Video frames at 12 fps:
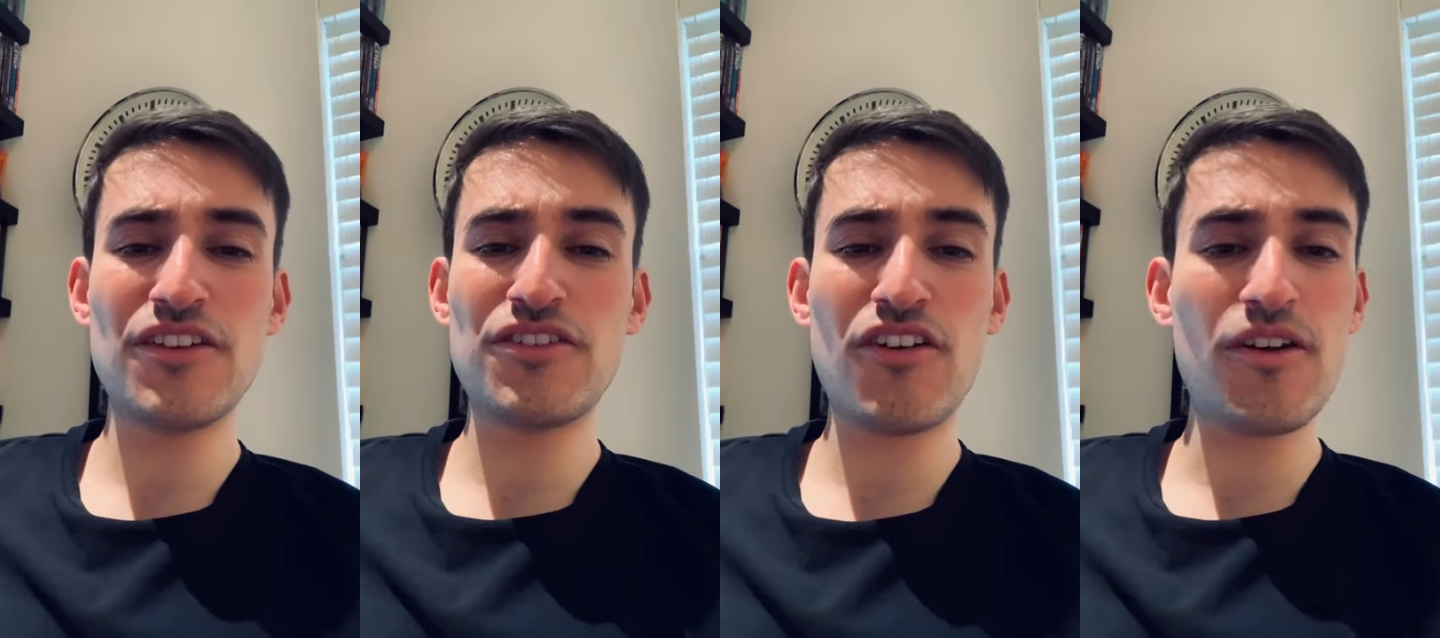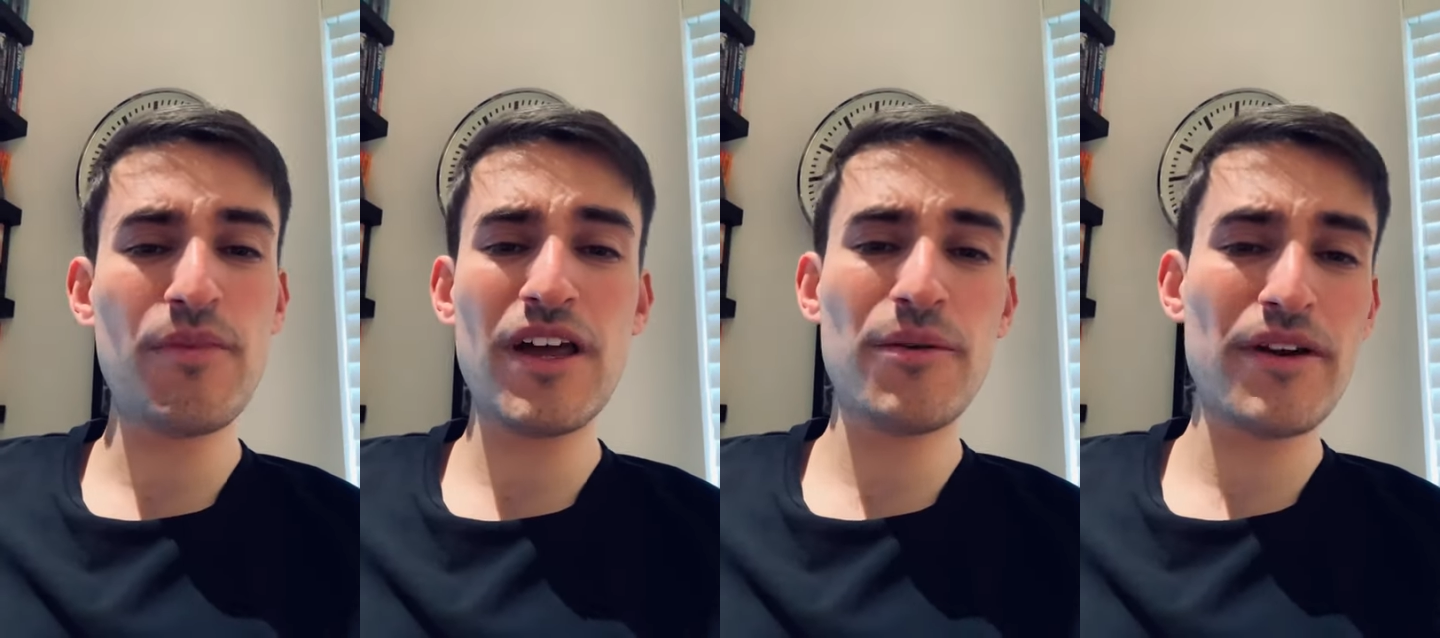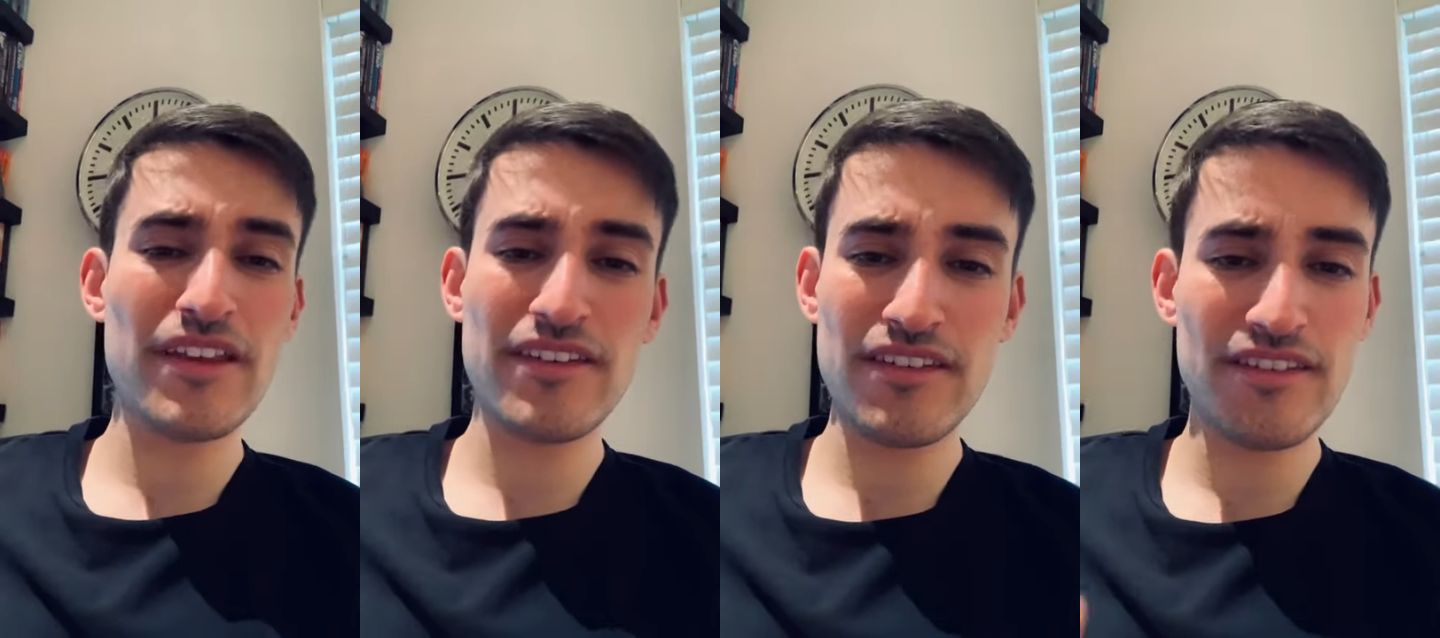the Torah. By the way,
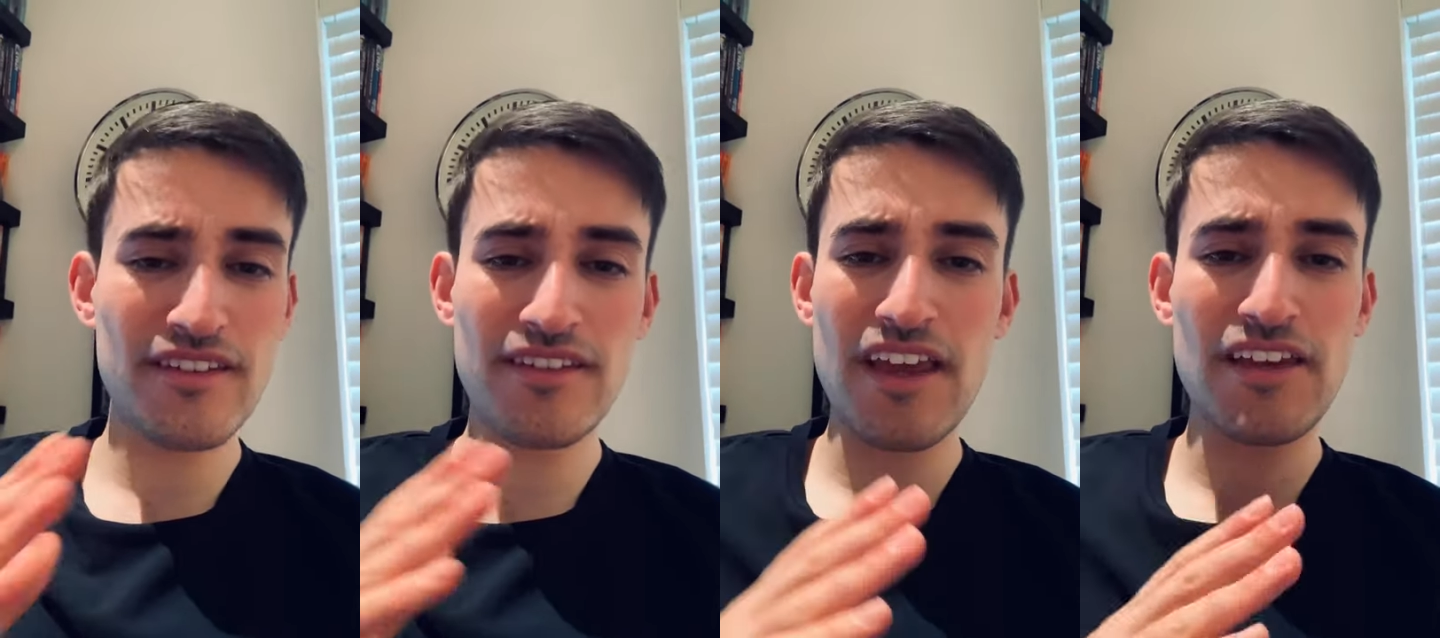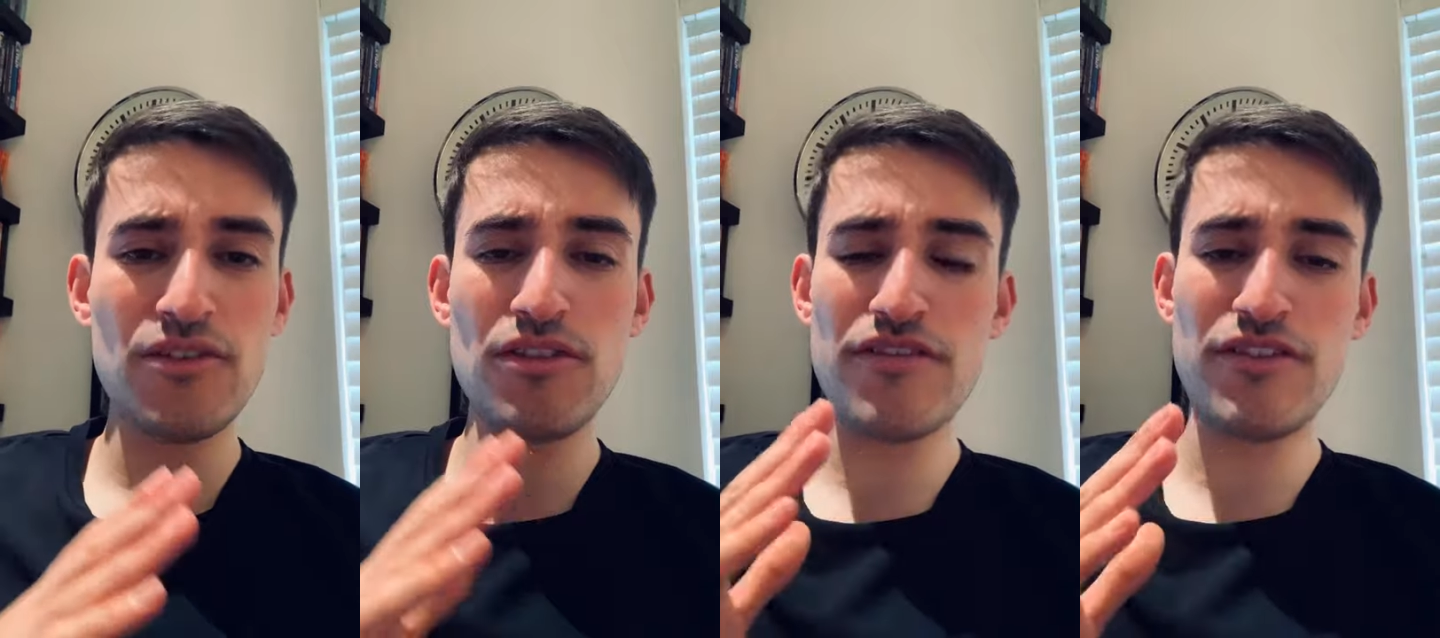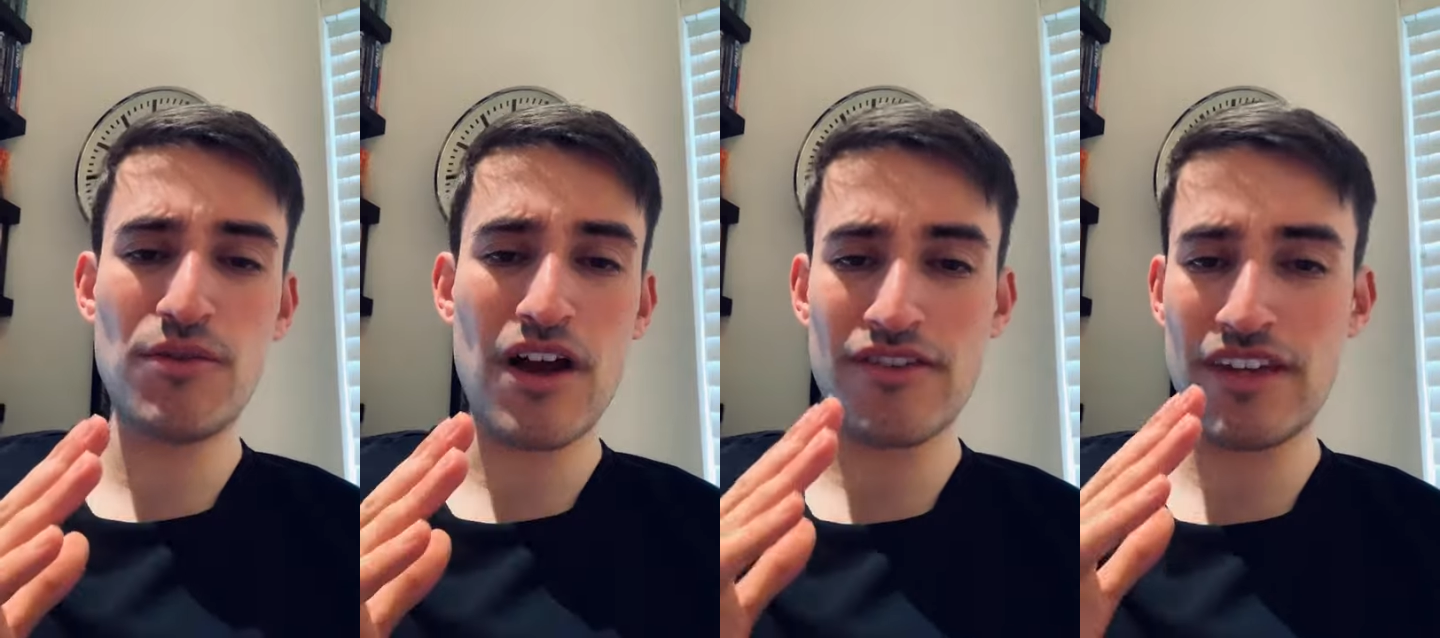this isn't to say if you have